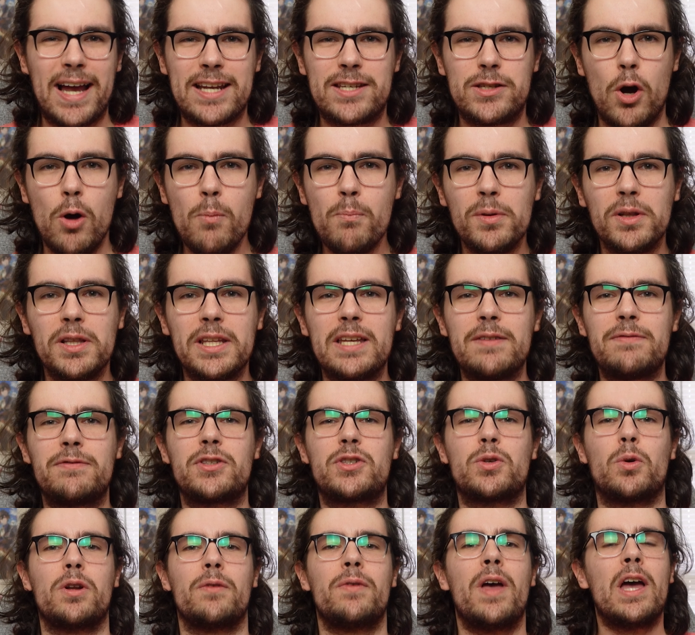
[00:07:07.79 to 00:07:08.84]
I don't believe the
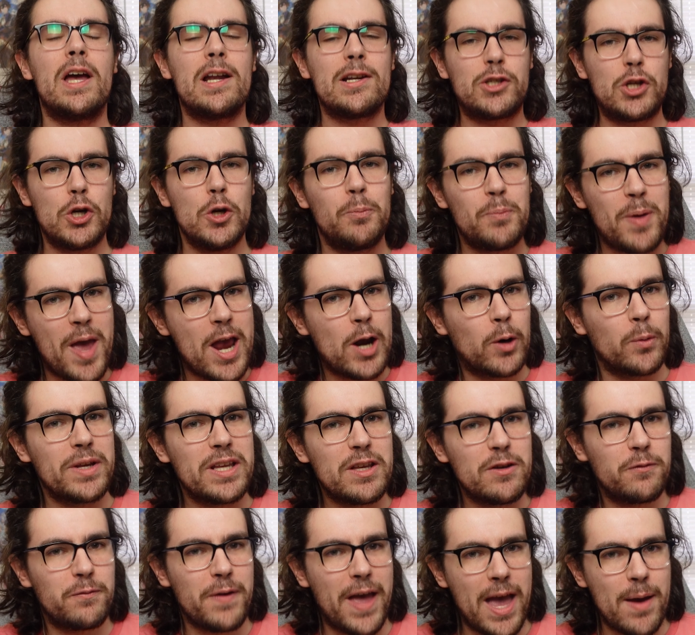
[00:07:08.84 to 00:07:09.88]
sort of
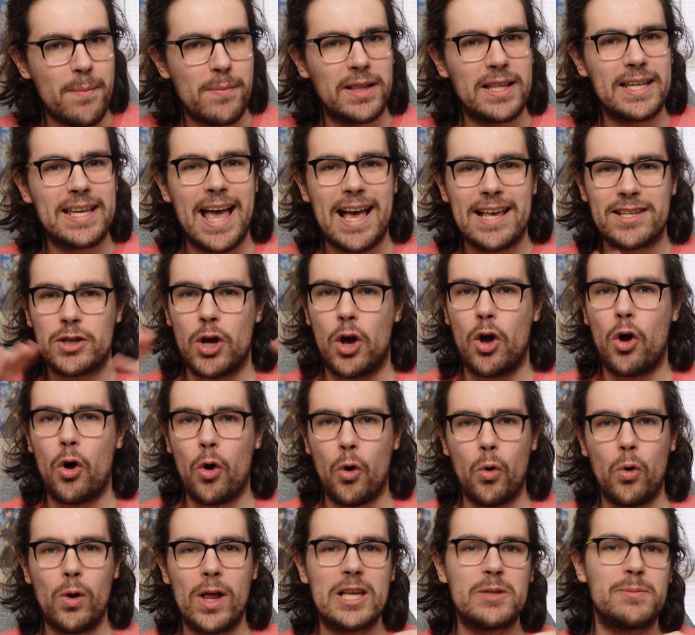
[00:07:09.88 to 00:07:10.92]
Tuperi family as a
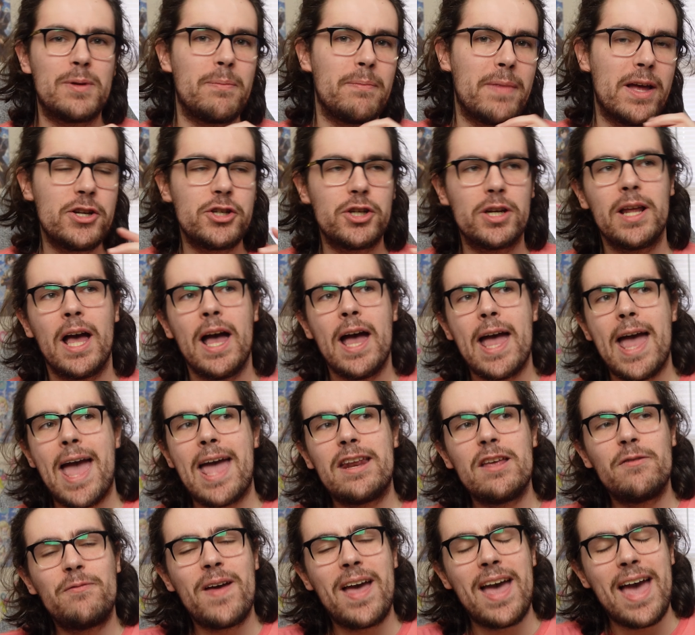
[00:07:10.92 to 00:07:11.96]
whole has been mentioned,
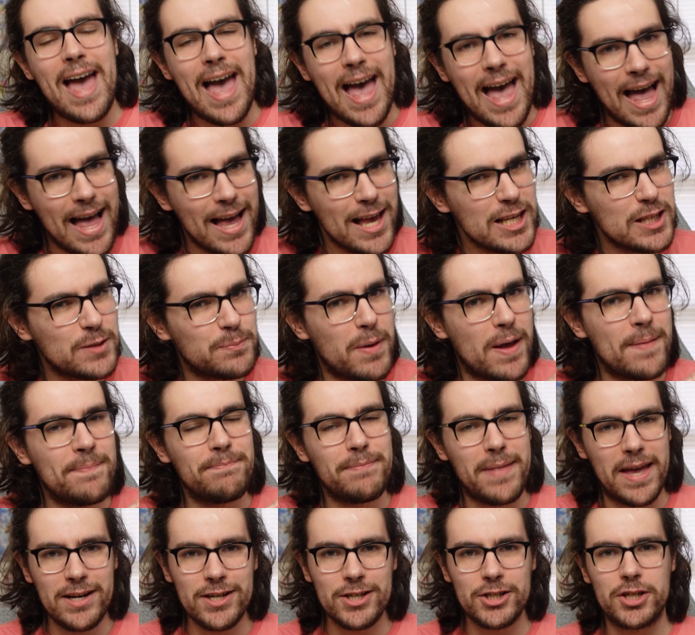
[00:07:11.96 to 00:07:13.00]
and if it has been
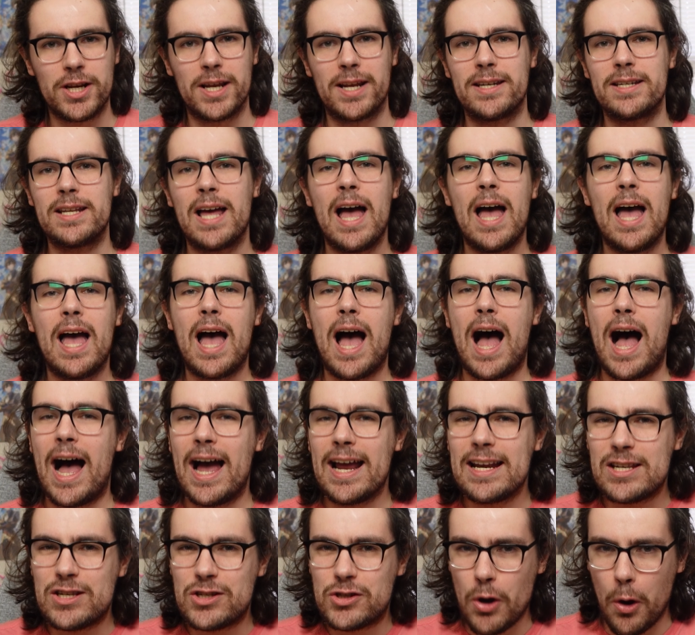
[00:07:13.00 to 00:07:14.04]
mentioned,
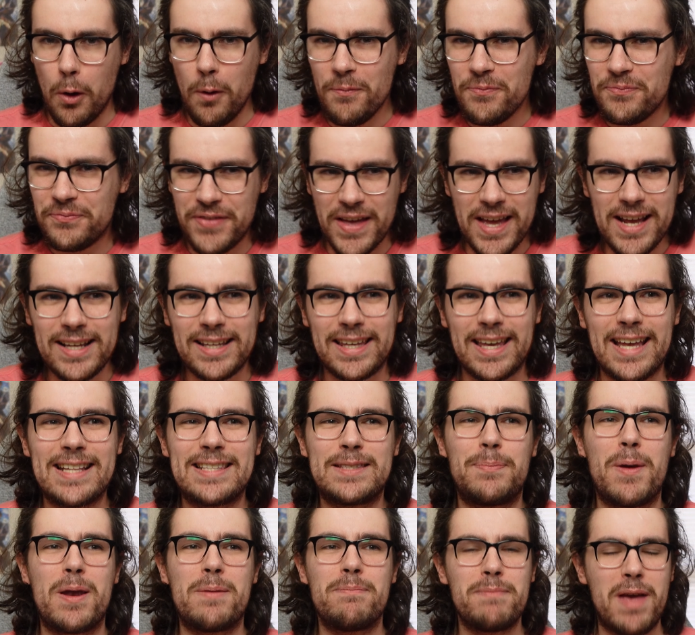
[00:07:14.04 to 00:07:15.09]
I don't think it's
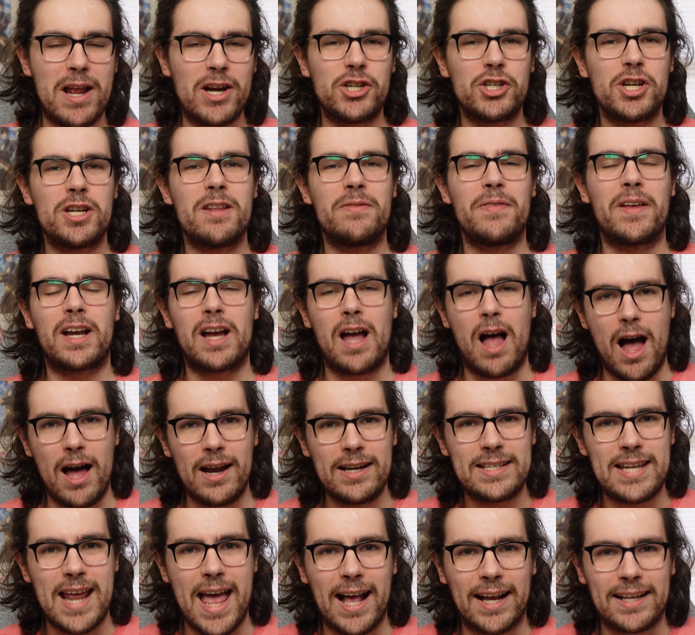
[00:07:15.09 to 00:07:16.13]
been mentioned in the
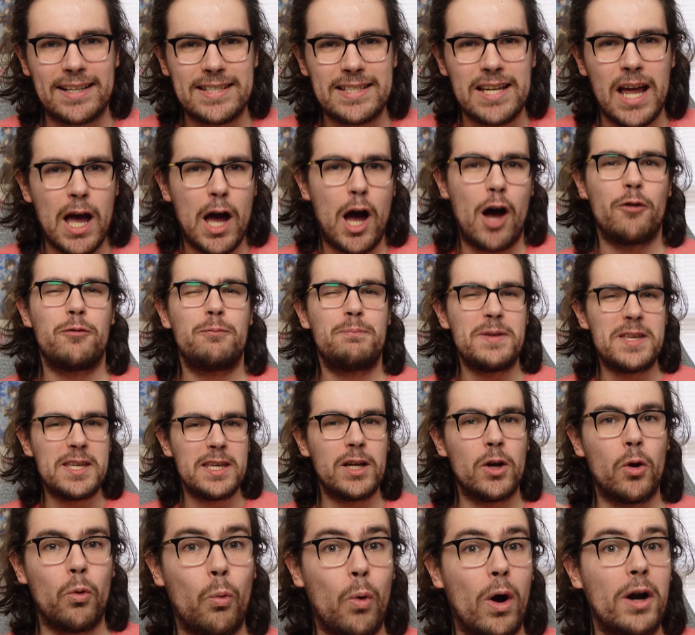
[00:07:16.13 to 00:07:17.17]
context of
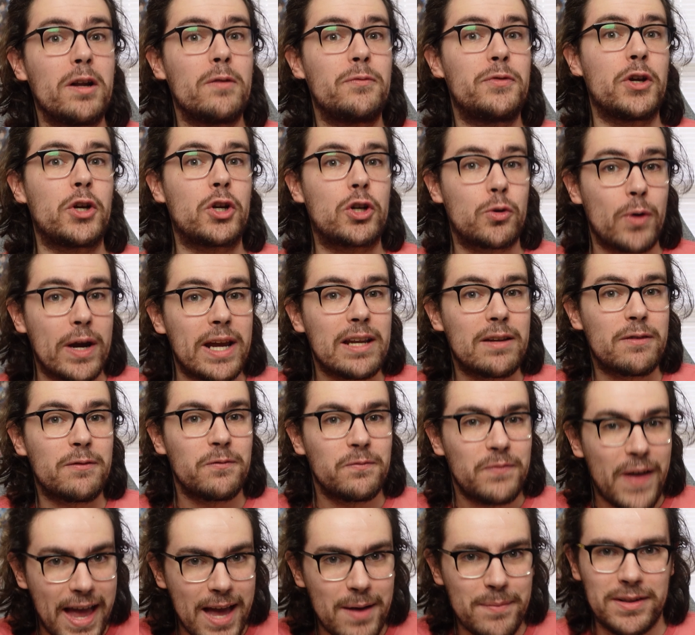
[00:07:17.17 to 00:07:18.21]
being one of the great
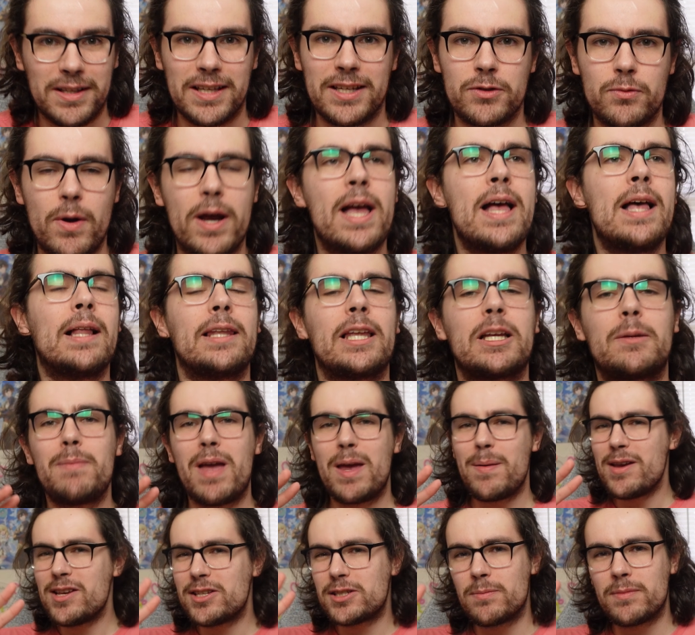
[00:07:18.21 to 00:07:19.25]
families, right? Like
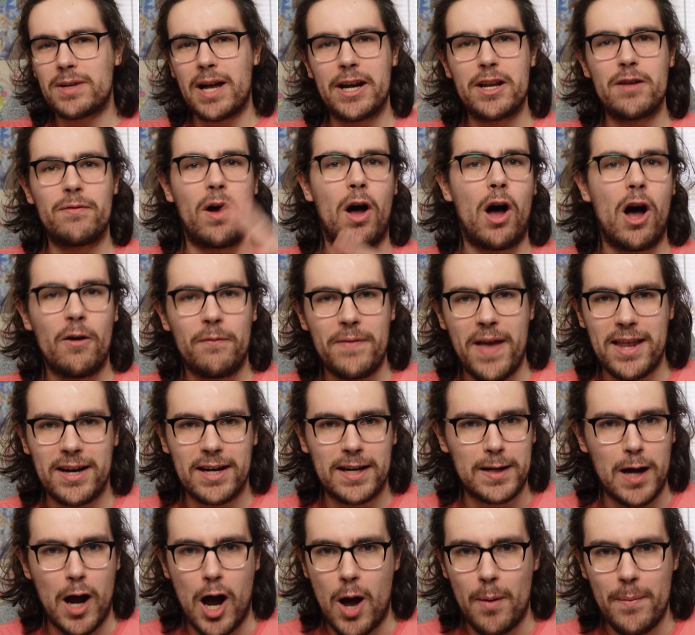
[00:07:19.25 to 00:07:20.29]
maybe some kind of
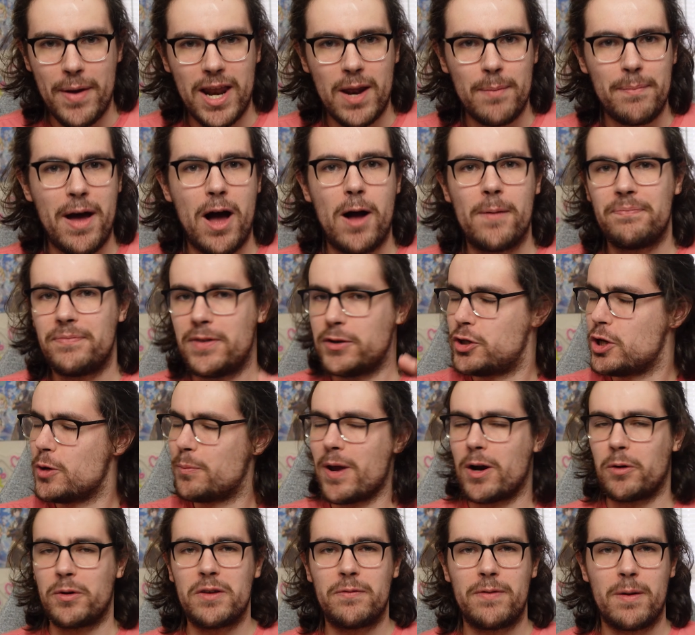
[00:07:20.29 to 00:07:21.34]
offhanded comment about the
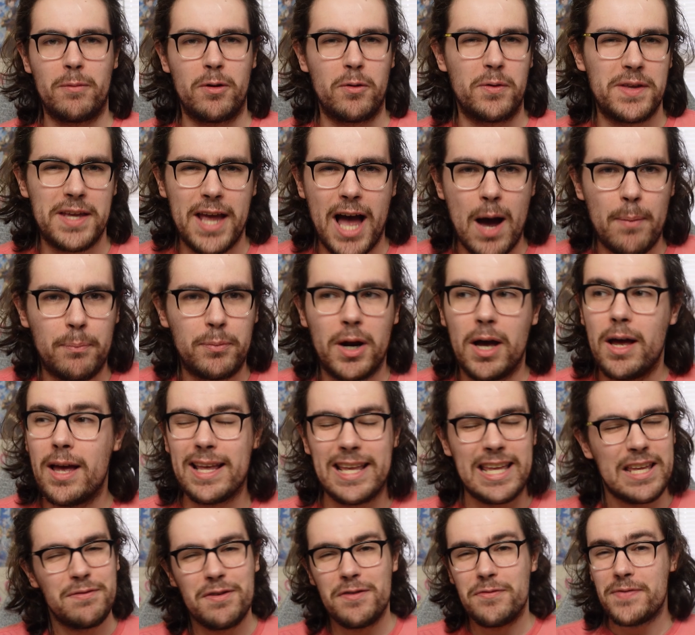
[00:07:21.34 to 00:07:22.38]
Tuperi family with the opera.
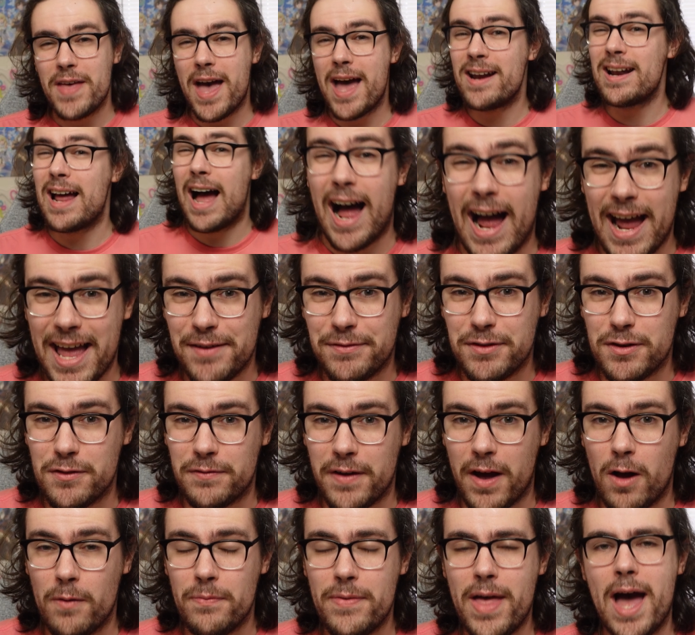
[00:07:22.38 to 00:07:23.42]
Even then, I haven't
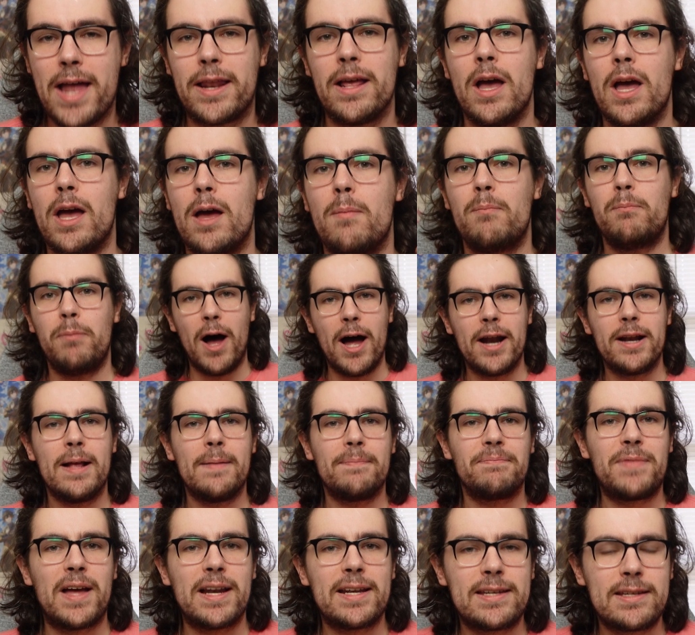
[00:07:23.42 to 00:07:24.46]
found that but
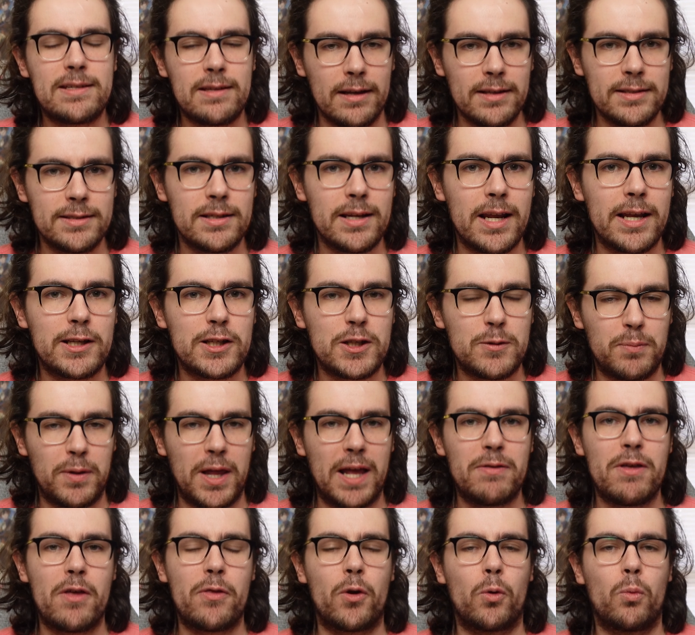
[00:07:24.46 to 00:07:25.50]
that doesn't
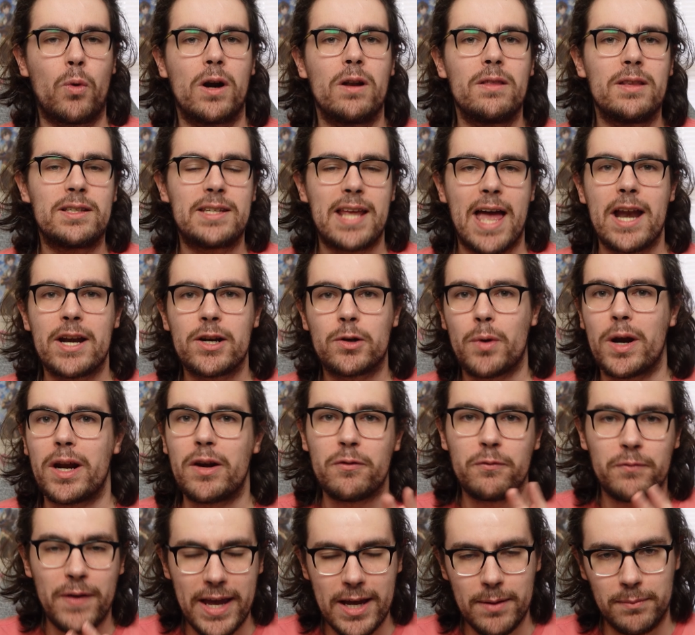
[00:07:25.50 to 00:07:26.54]
explain that they're one of the 10 great
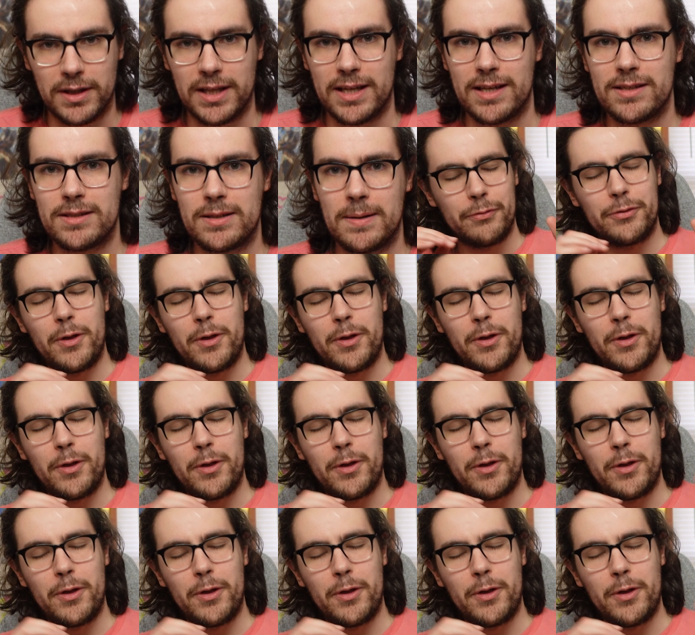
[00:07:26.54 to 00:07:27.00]
families.